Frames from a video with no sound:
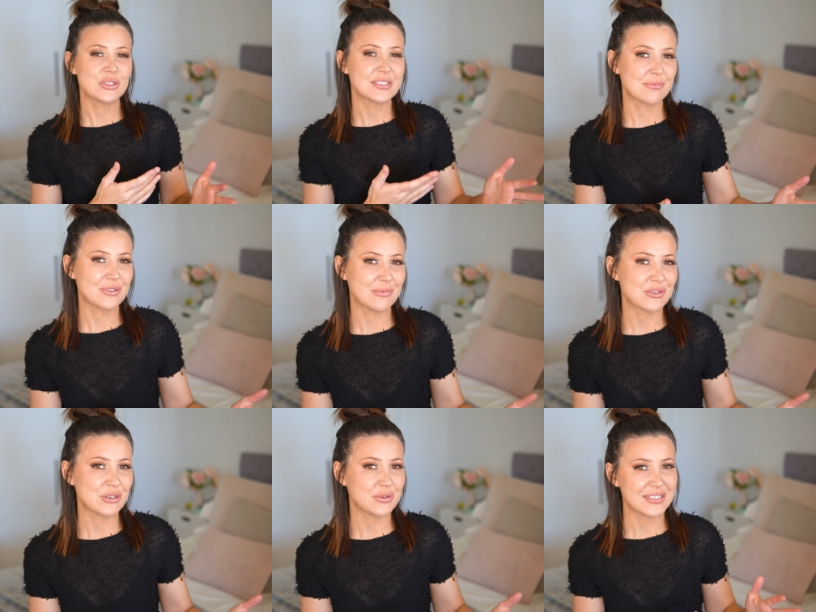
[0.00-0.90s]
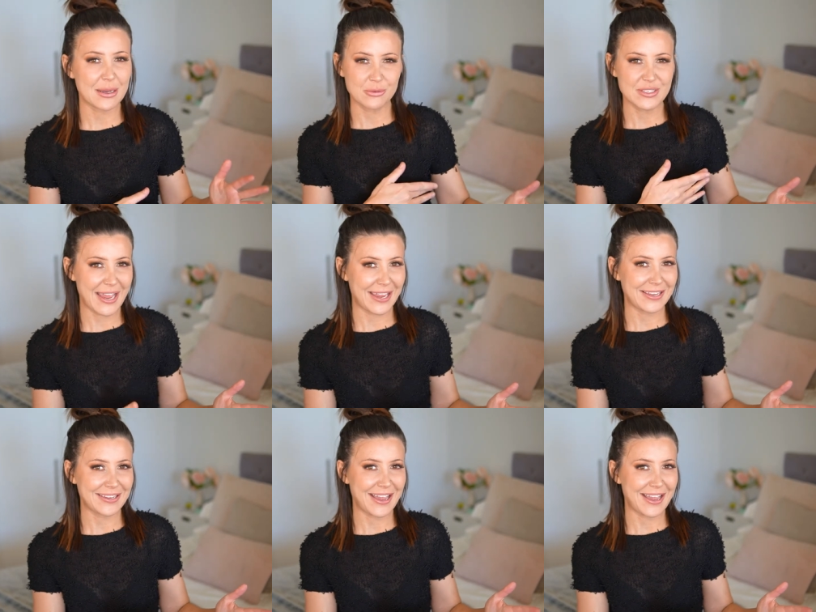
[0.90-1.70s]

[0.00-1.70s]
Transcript: Do you sometimes do a double take